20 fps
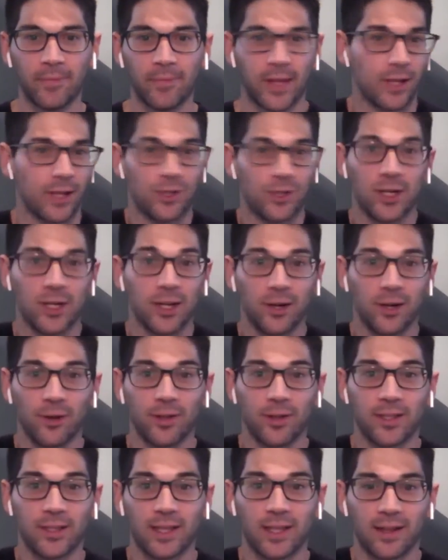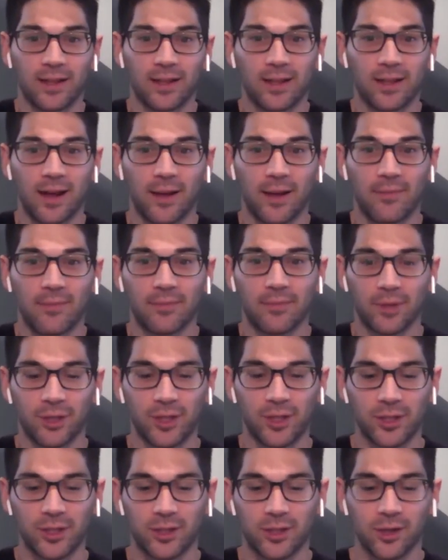and she didn't know this at the time, but
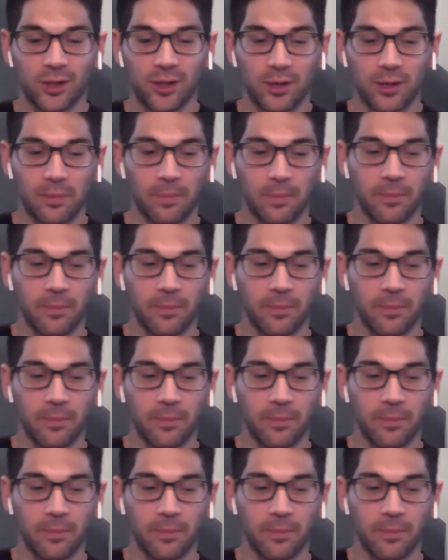she took